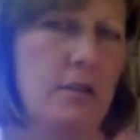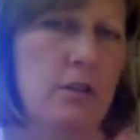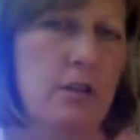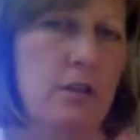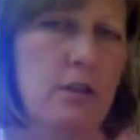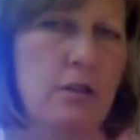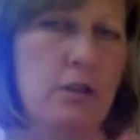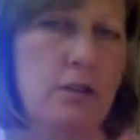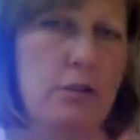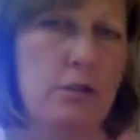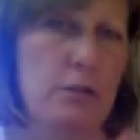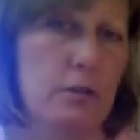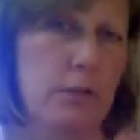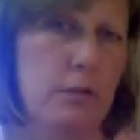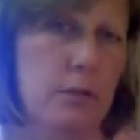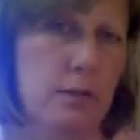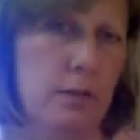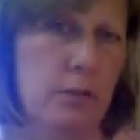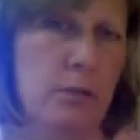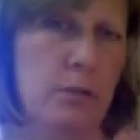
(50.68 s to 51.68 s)
earn
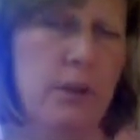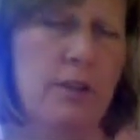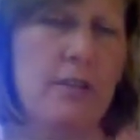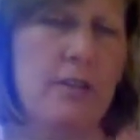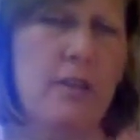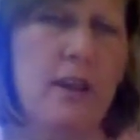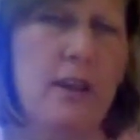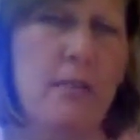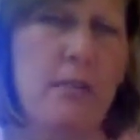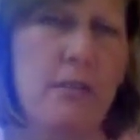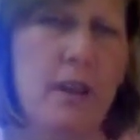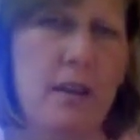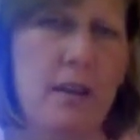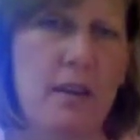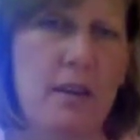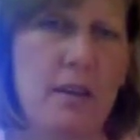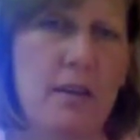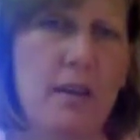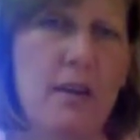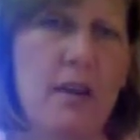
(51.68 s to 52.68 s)
some free time, they
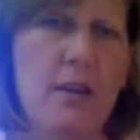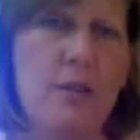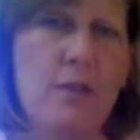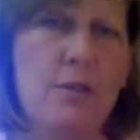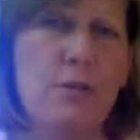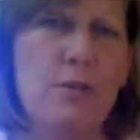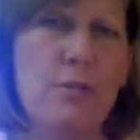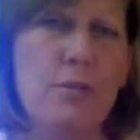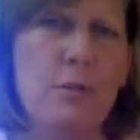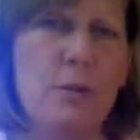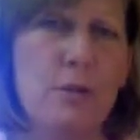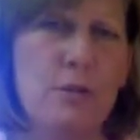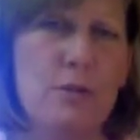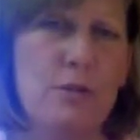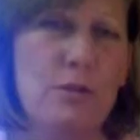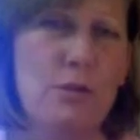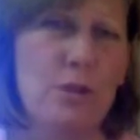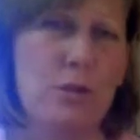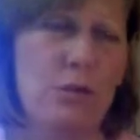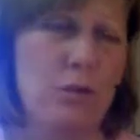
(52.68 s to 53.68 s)
could get on those
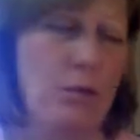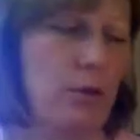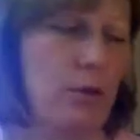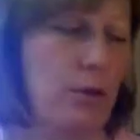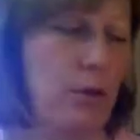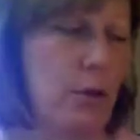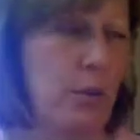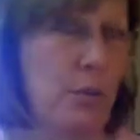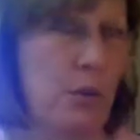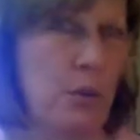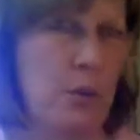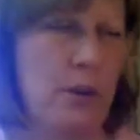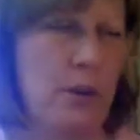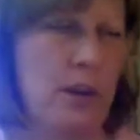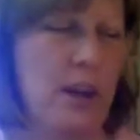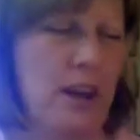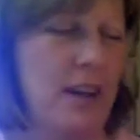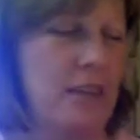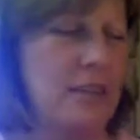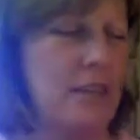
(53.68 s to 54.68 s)
computers too for
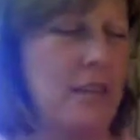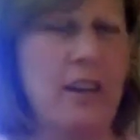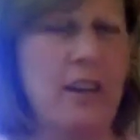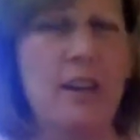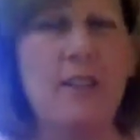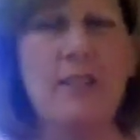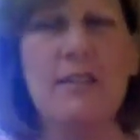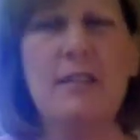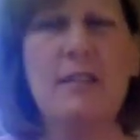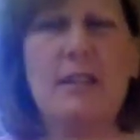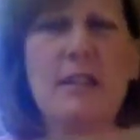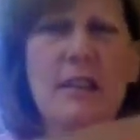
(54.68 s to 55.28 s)
appropriate activities.